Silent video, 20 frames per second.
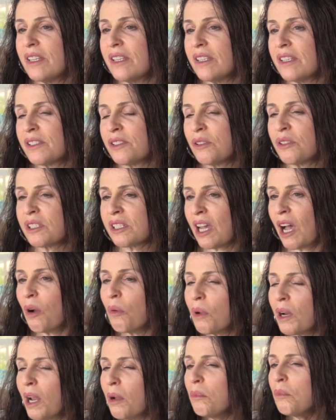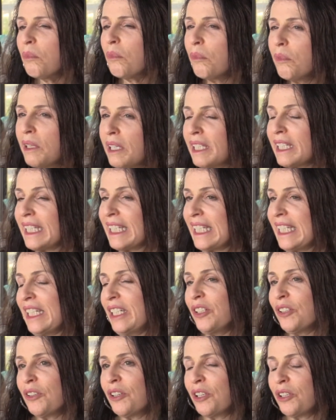So Scott, what I'm really
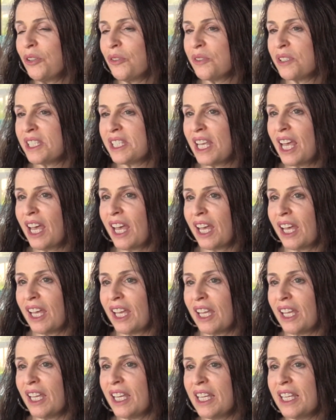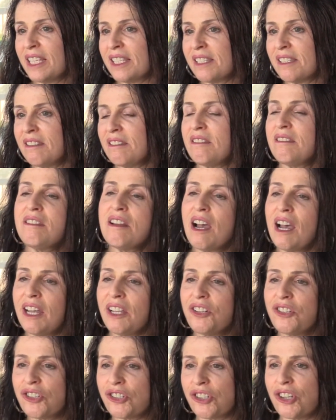hearing you say is
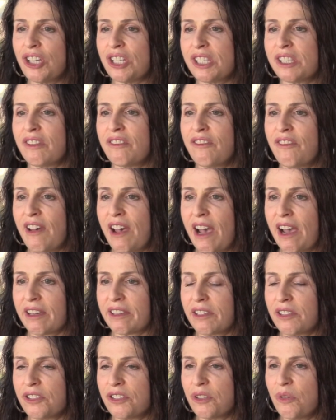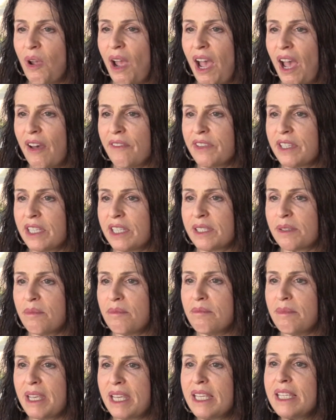not just the fact that you have these
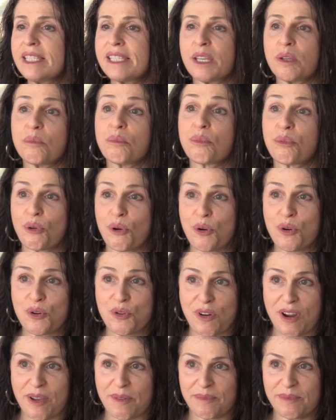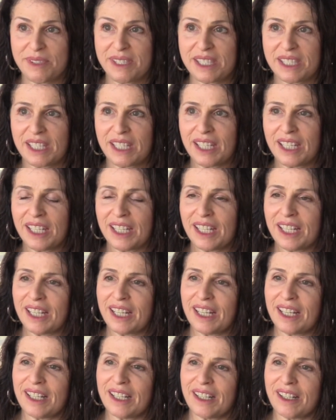amazing programs
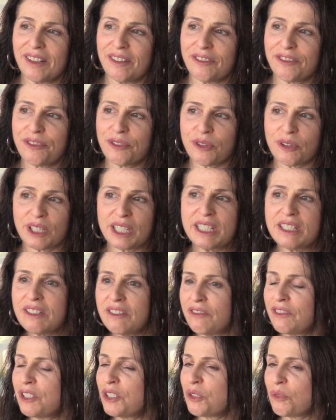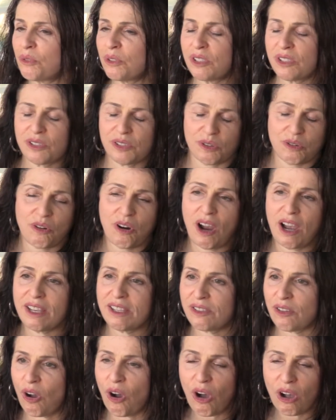for individuals
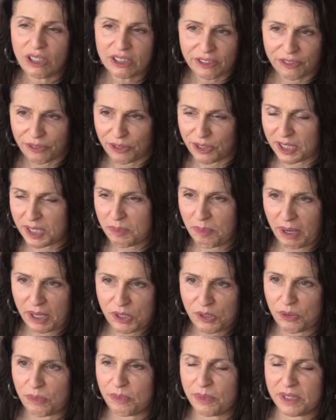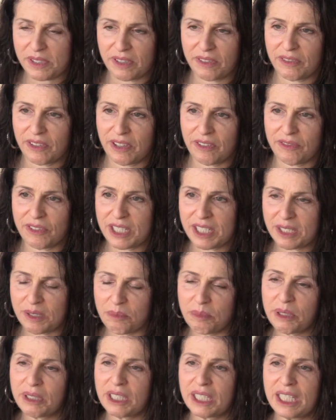across all different spectrums of
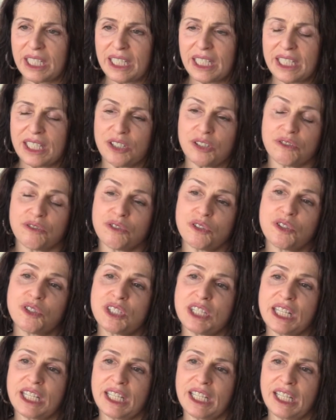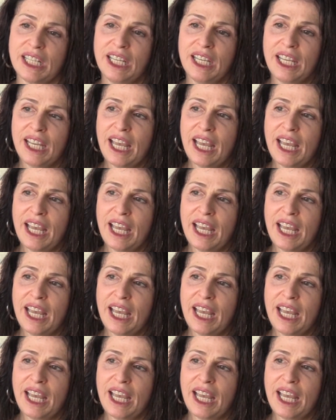disability and diversity,